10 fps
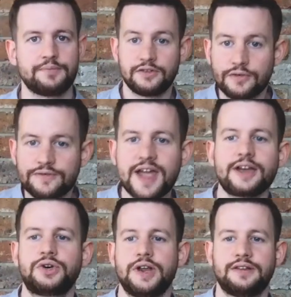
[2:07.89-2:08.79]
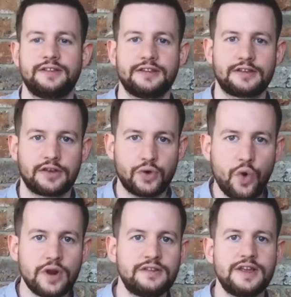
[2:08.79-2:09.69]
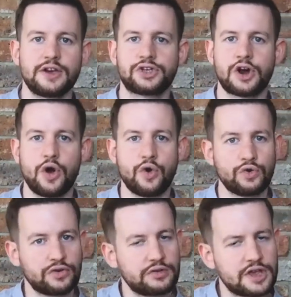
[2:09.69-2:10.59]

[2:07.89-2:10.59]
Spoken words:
So your factory is this quality-controlled,